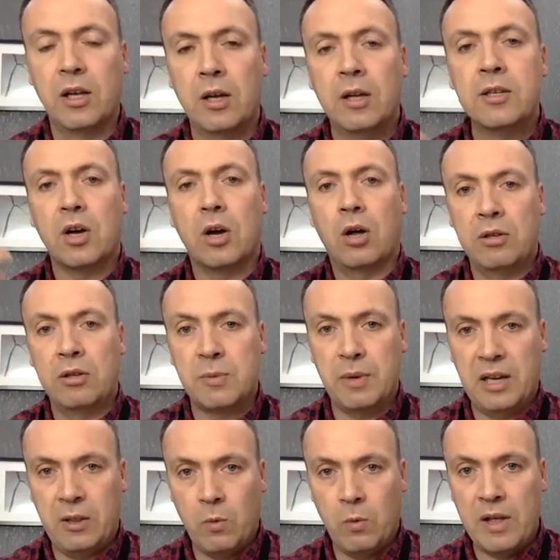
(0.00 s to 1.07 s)
to ultimately
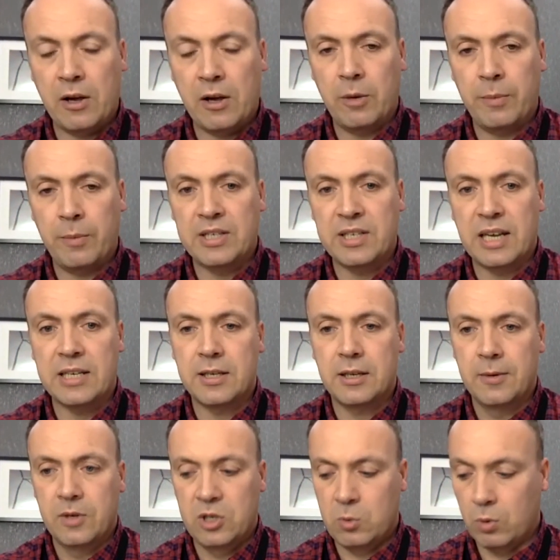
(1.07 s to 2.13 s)
the way they're going to be assessed
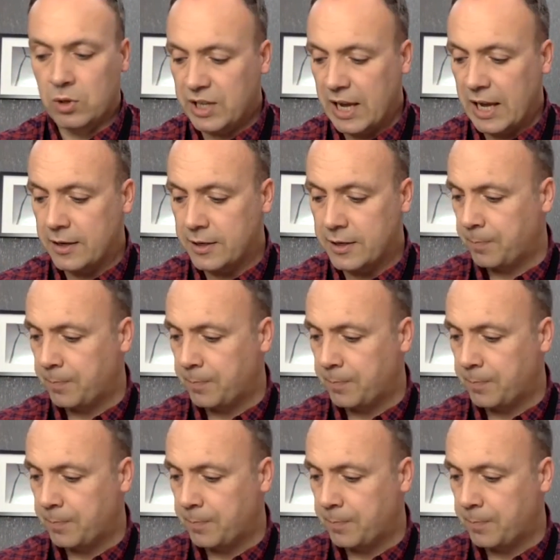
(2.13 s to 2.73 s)
towards the end.